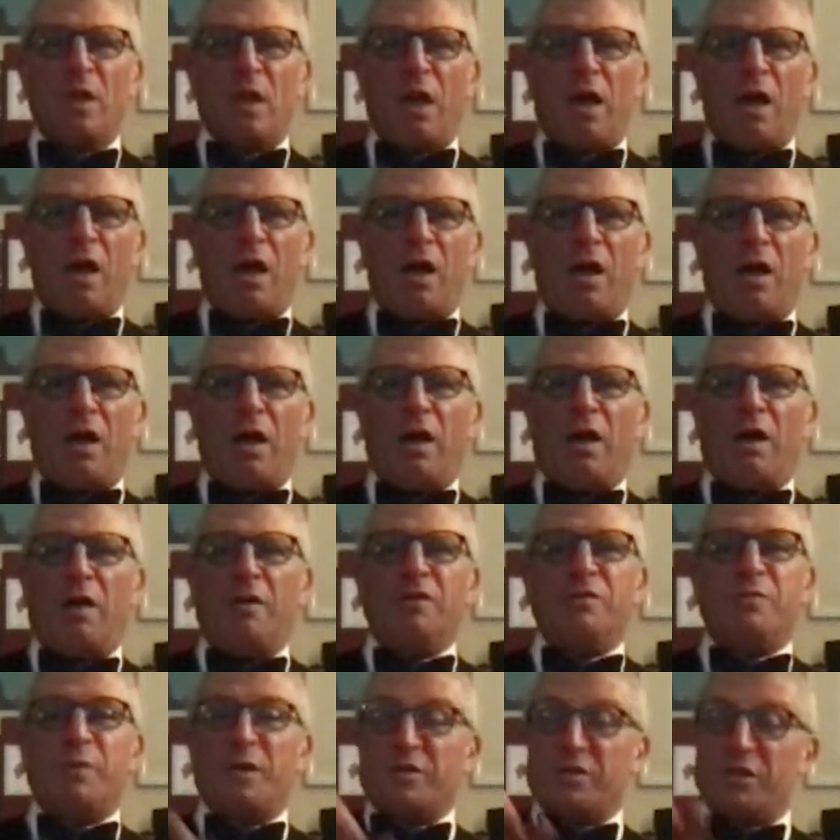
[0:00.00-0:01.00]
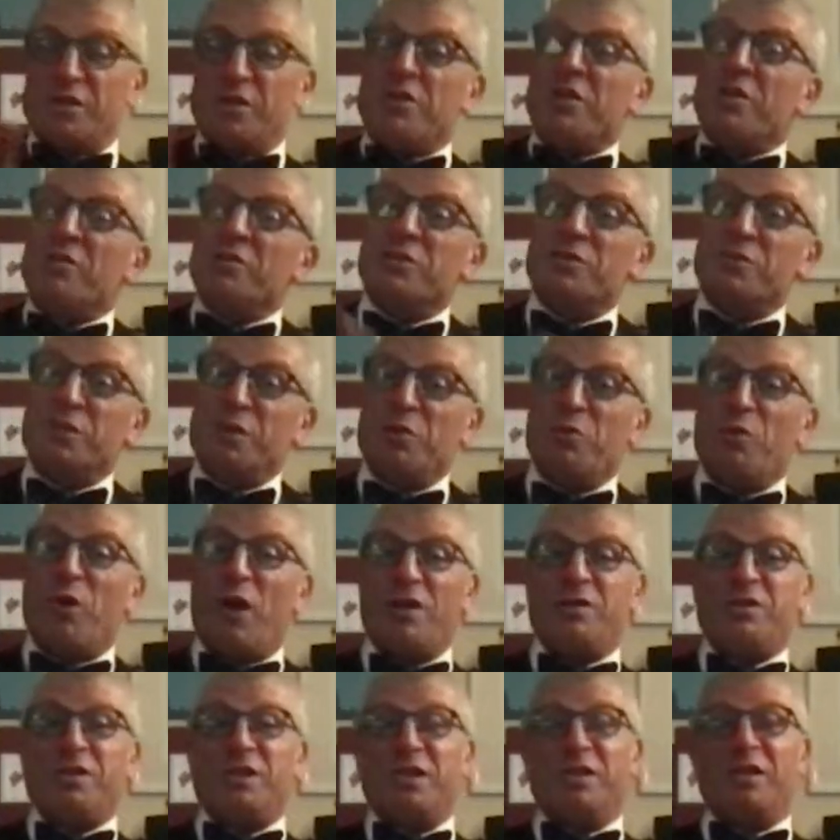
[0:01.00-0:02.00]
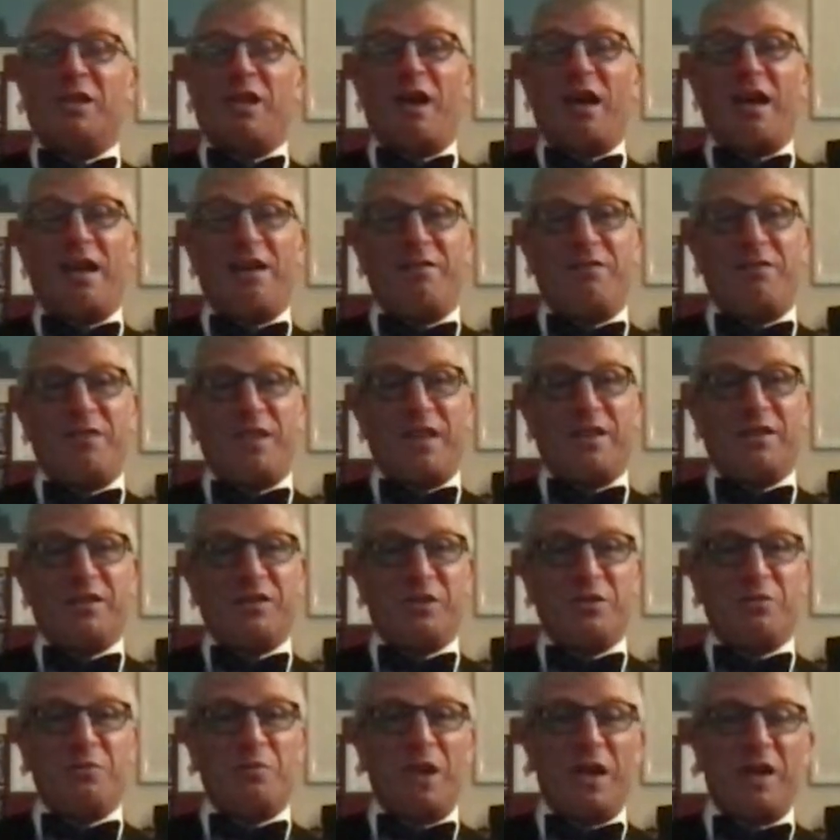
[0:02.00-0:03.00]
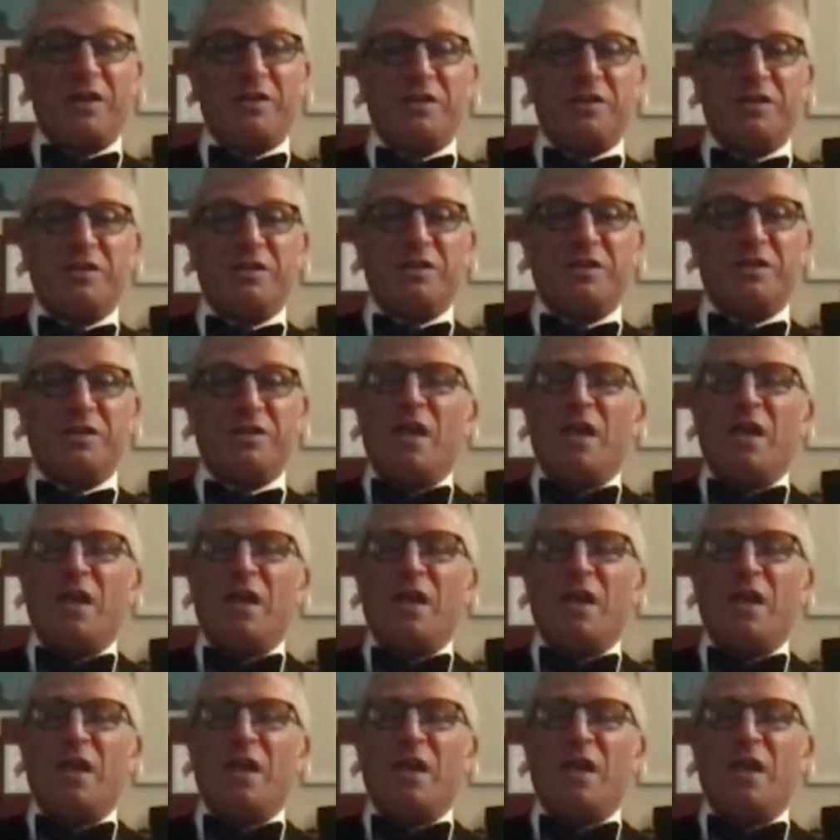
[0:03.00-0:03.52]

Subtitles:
Especially those of you watching live, thanks so much.